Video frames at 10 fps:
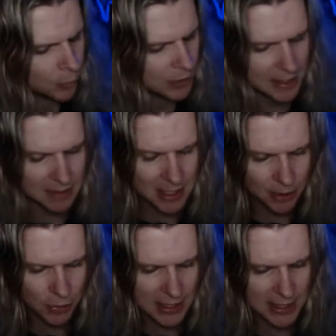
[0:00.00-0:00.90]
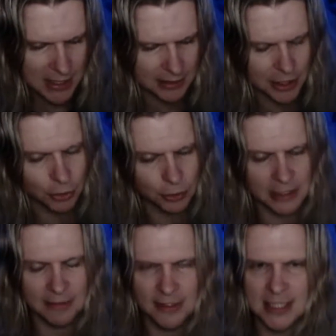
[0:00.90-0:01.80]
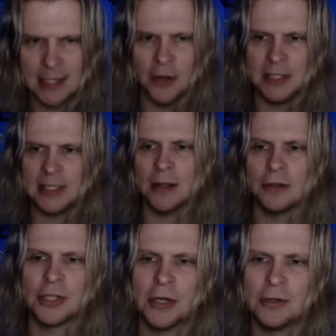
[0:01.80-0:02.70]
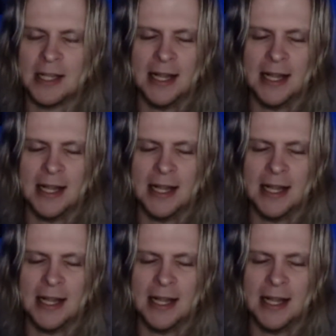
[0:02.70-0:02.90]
With WWE and Total Divas and all these other shows,